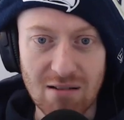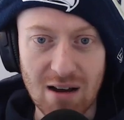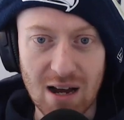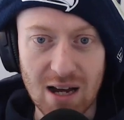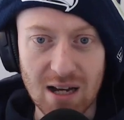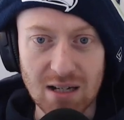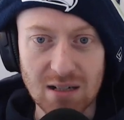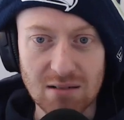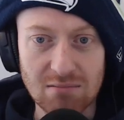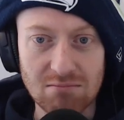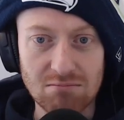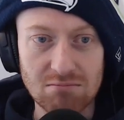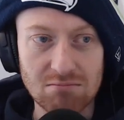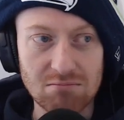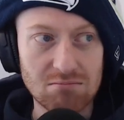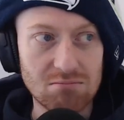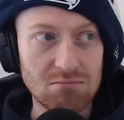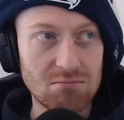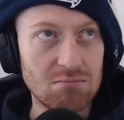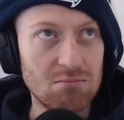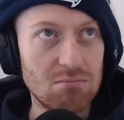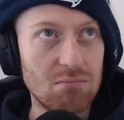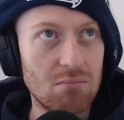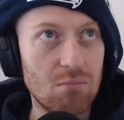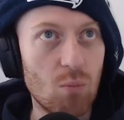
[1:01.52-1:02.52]
Ryan?
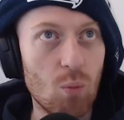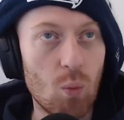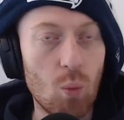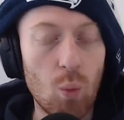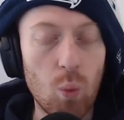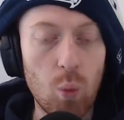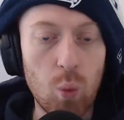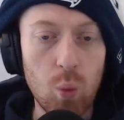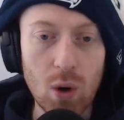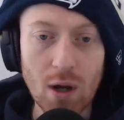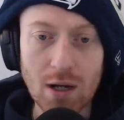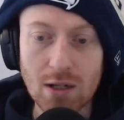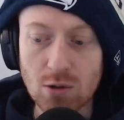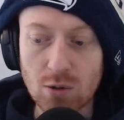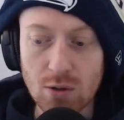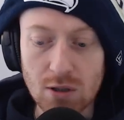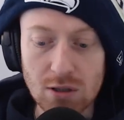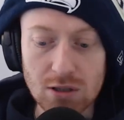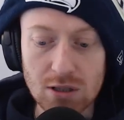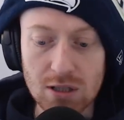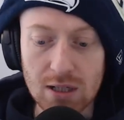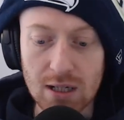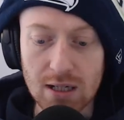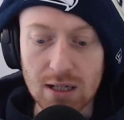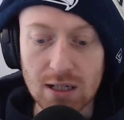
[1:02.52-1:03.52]
Which one
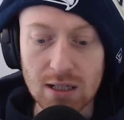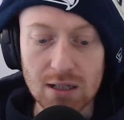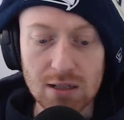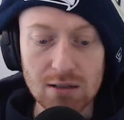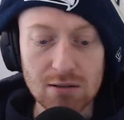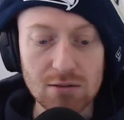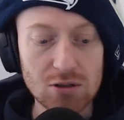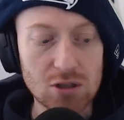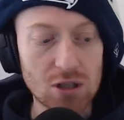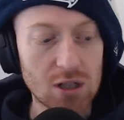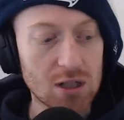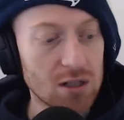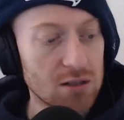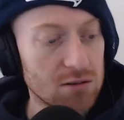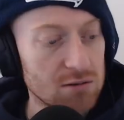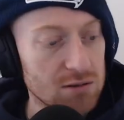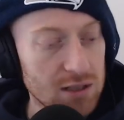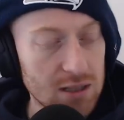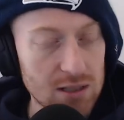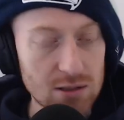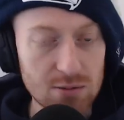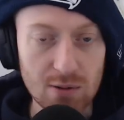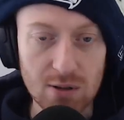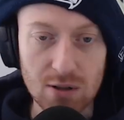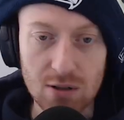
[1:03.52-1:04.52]
should I use? Should I use
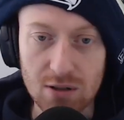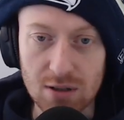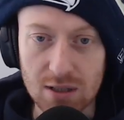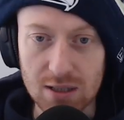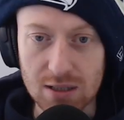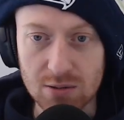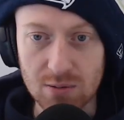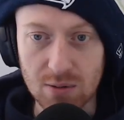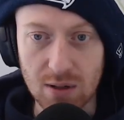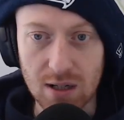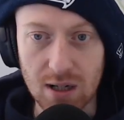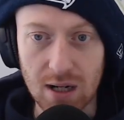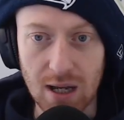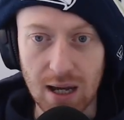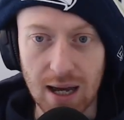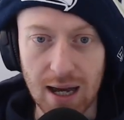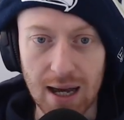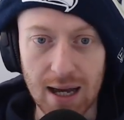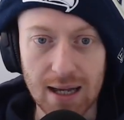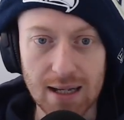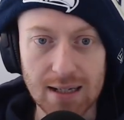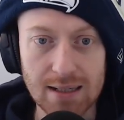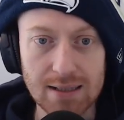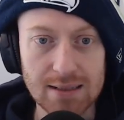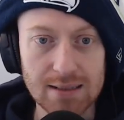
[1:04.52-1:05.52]
this one or this one?
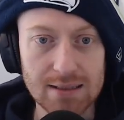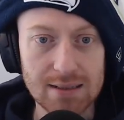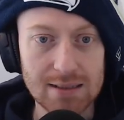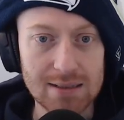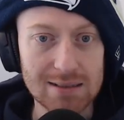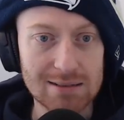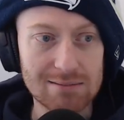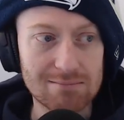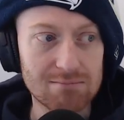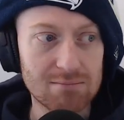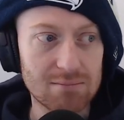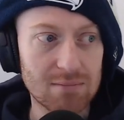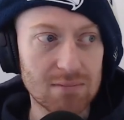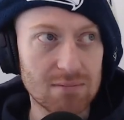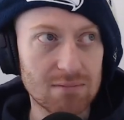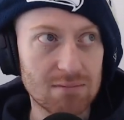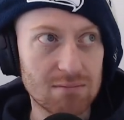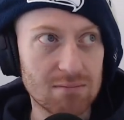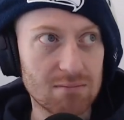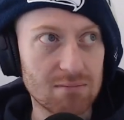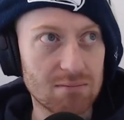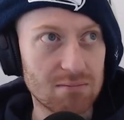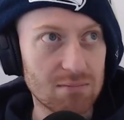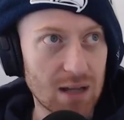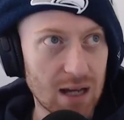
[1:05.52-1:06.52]
And
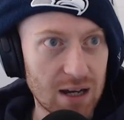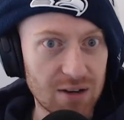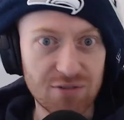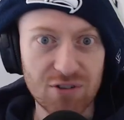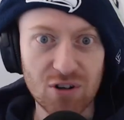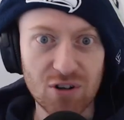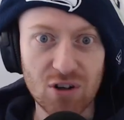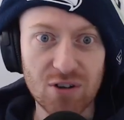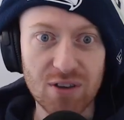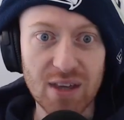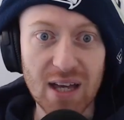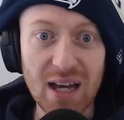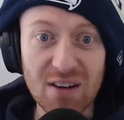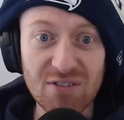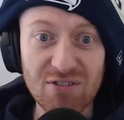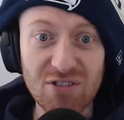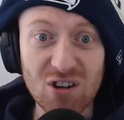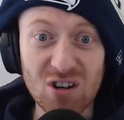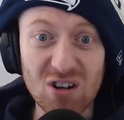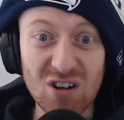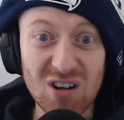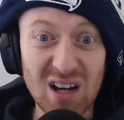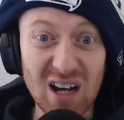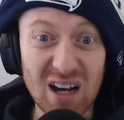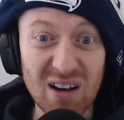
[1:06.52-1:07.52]
I thought,
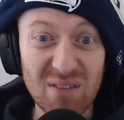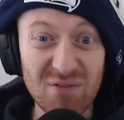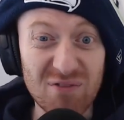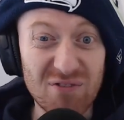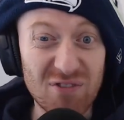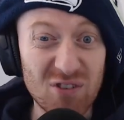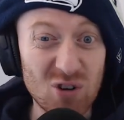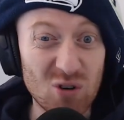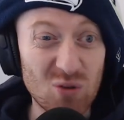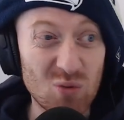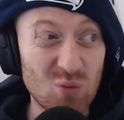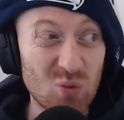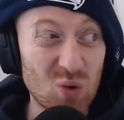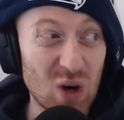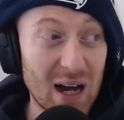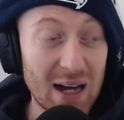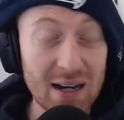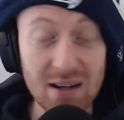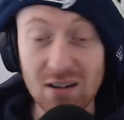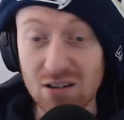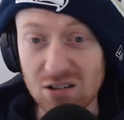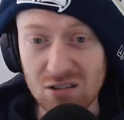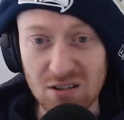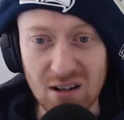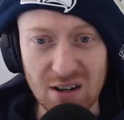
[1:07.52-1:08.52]
why
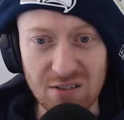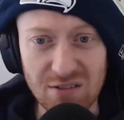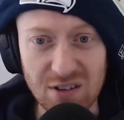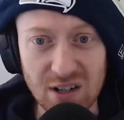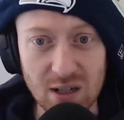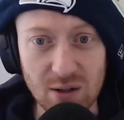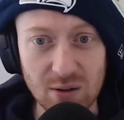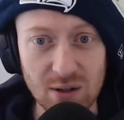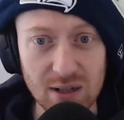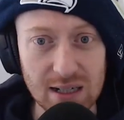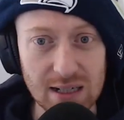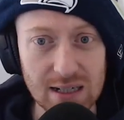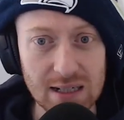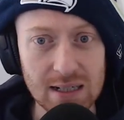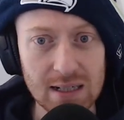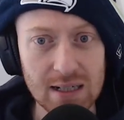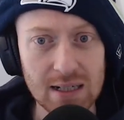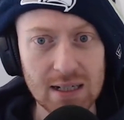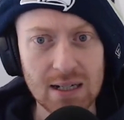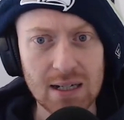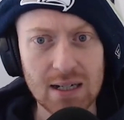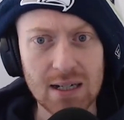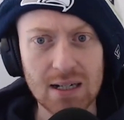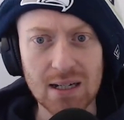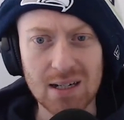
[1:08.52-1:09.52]
not create a video on it?
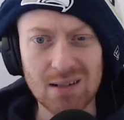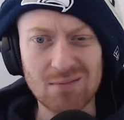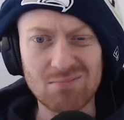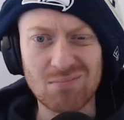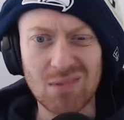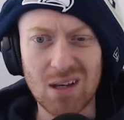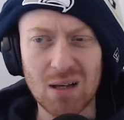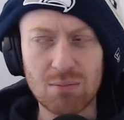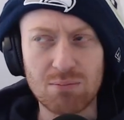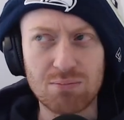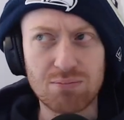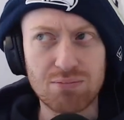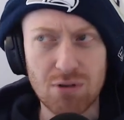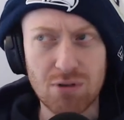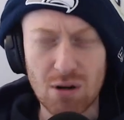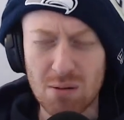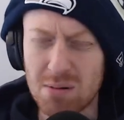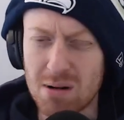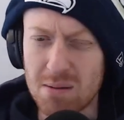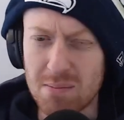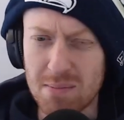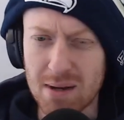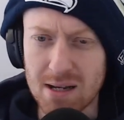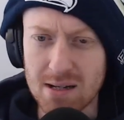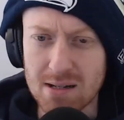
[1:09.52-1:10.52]
You know, it
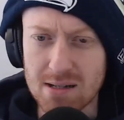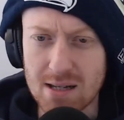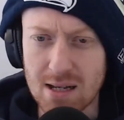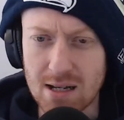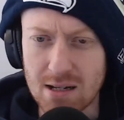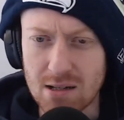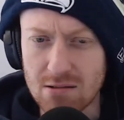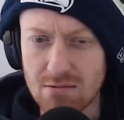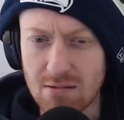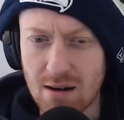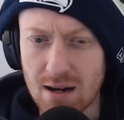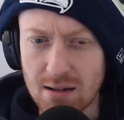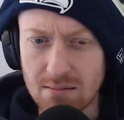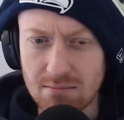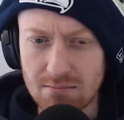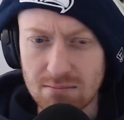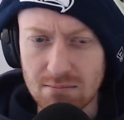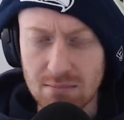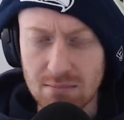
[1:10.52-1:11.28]
probably makes sense, right?